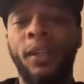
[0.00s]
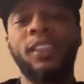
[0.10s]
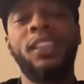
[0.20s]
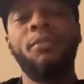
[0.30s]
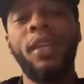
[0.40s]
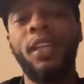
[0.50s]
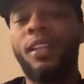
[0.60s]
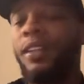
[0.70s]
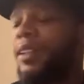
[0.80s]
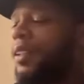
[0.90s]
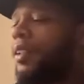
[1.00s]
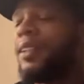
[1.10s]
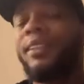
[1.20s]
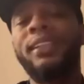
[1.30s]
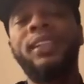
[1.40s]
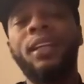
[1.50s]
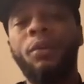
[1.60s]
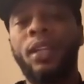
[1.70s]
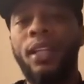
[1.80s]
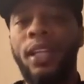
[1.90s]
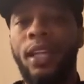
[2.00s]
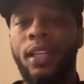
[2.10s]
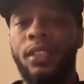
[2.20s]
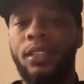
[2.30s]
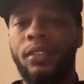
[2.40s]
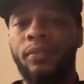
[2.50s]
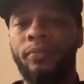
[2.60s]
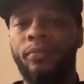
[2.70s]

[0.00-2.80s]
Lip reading: Because to me, this ain't what it is.